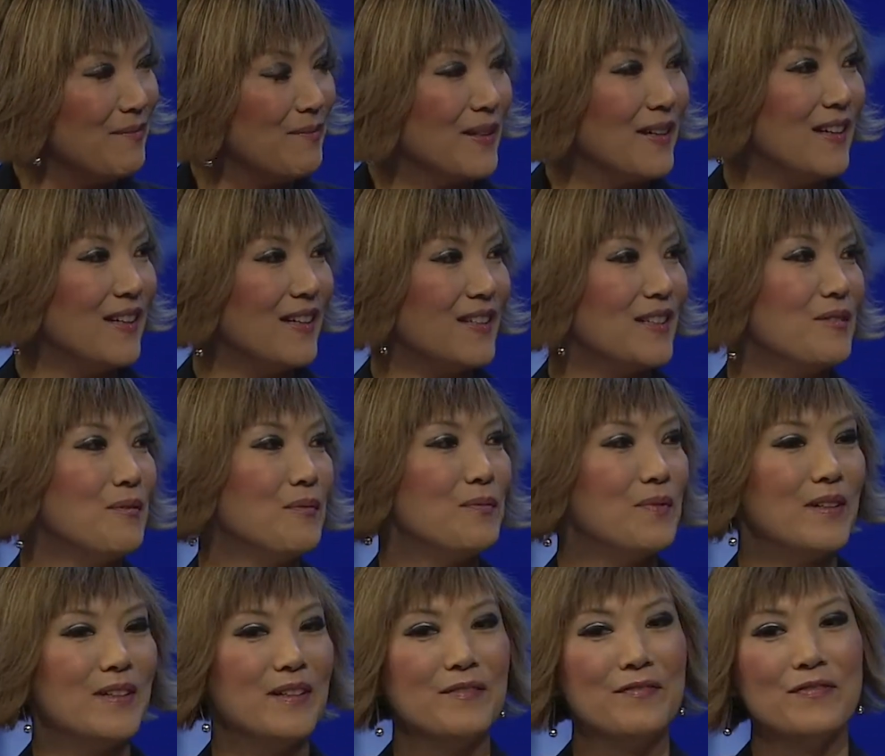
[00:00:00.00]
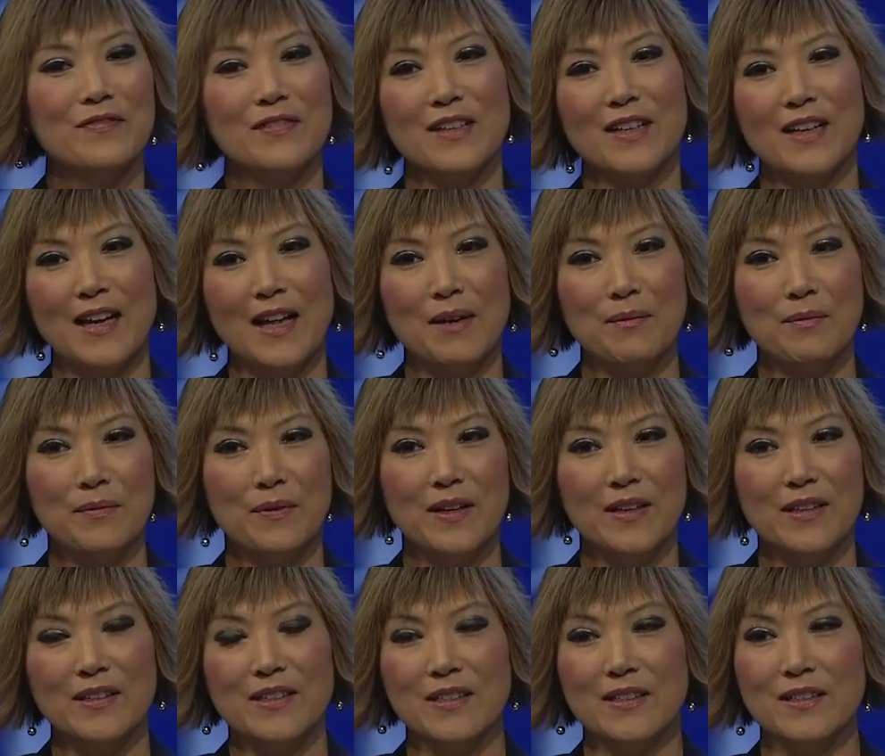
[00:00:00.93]
Because we've
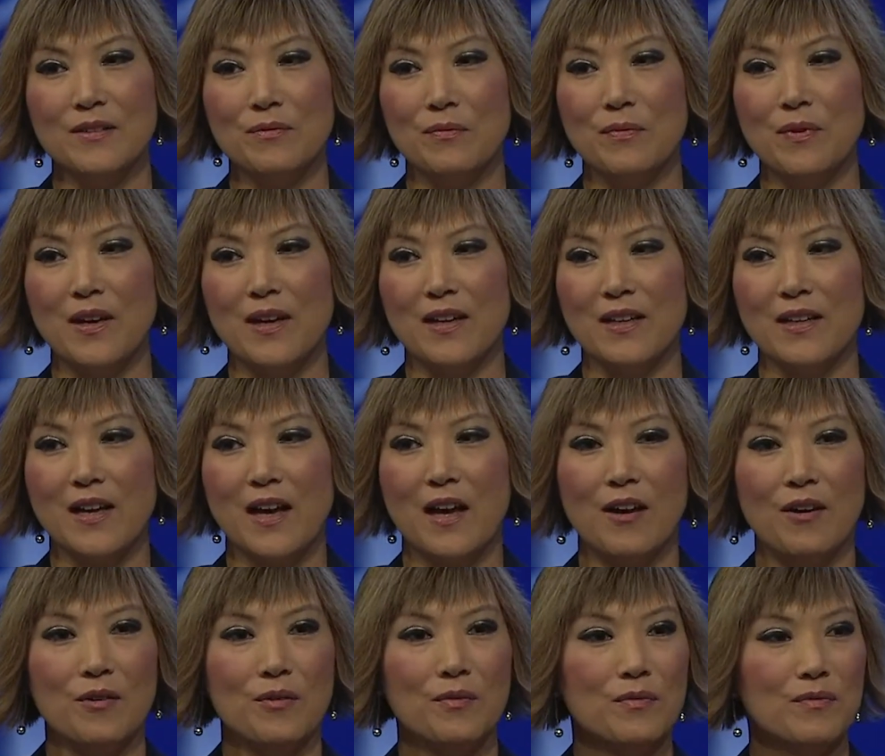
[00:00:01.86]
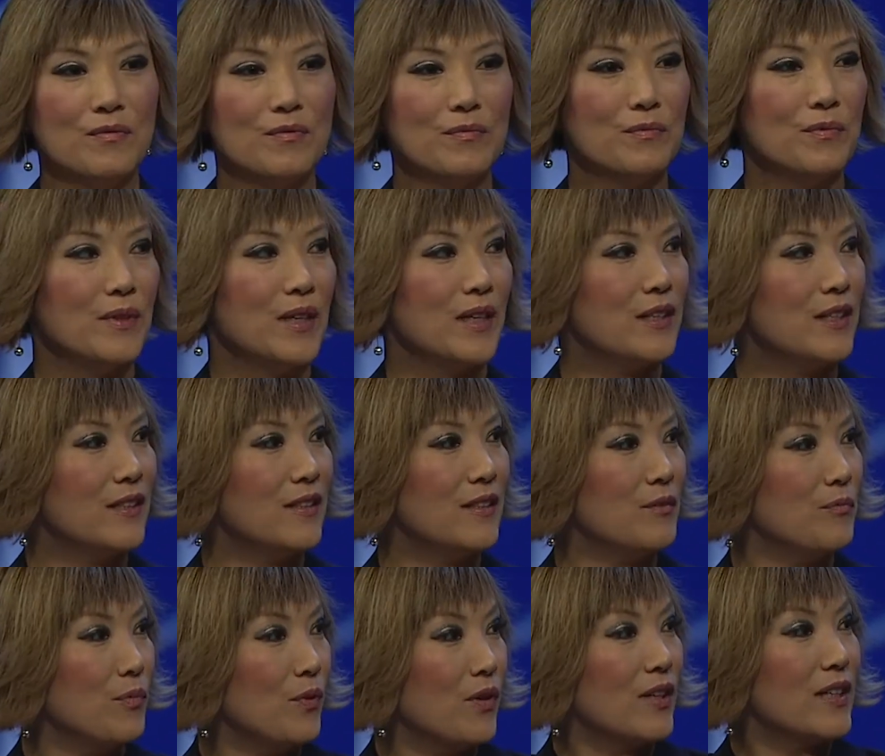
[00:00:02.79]
collaborated how we could
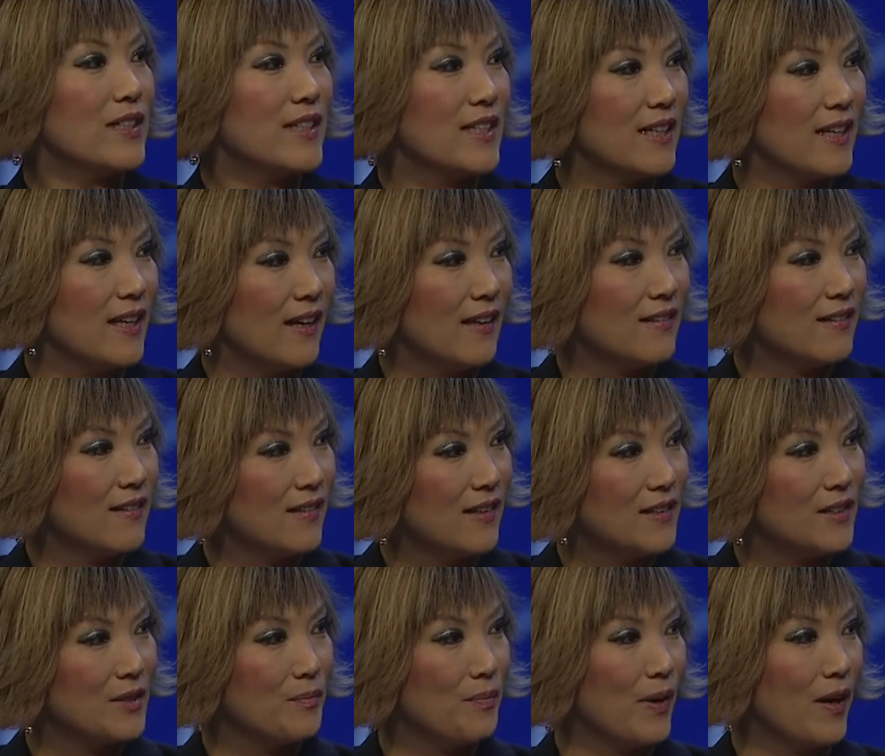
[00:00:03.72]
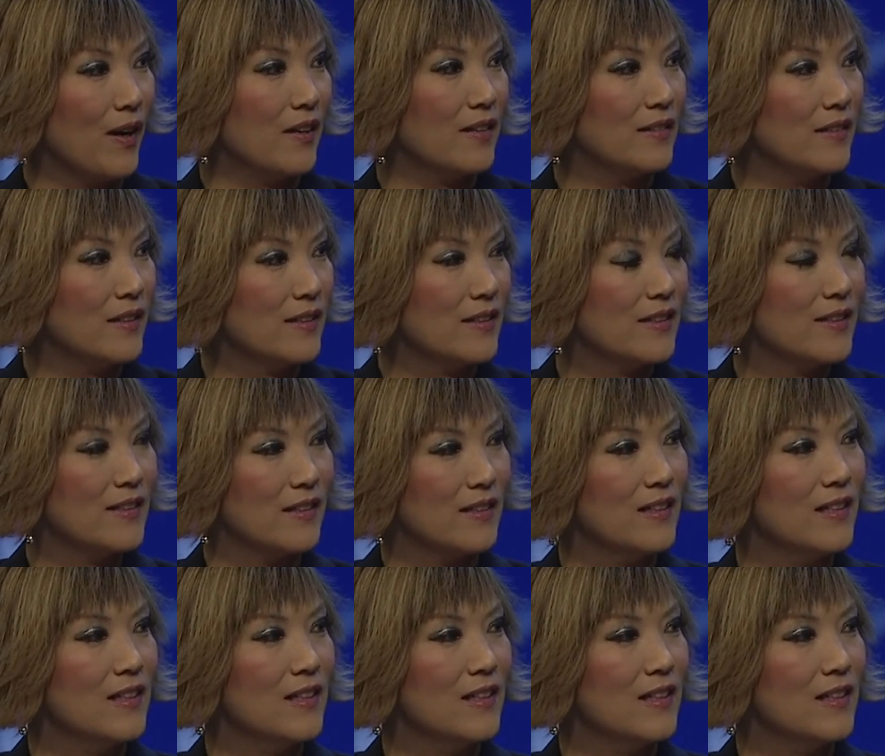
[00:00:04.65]
work together as partners